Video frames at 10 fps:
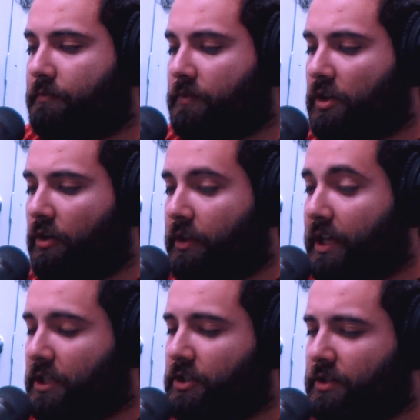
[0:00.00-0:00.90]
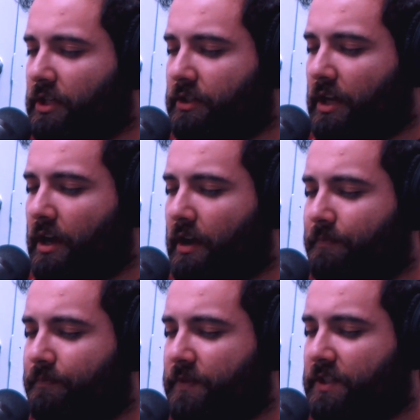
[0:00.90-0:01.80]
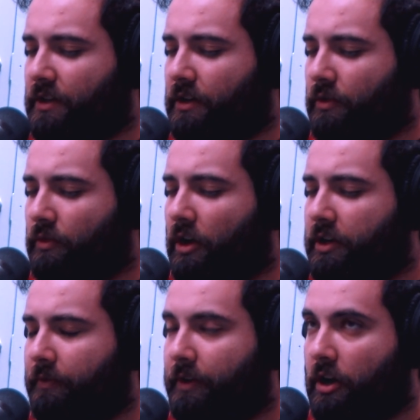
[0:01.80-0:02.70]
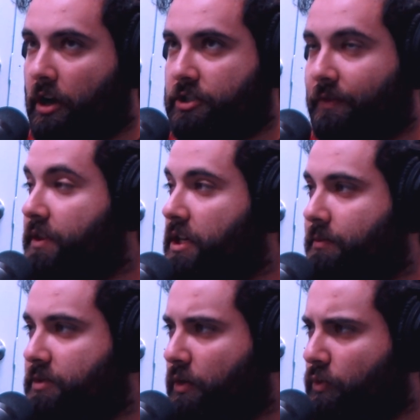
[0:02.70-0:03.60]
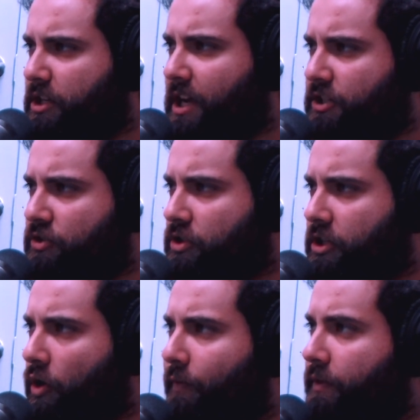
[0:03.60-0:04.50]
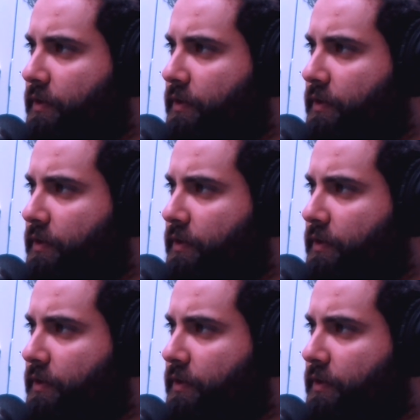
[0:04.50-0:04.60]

So that's interesting. So on the regards of themes, what do you guys usually go for?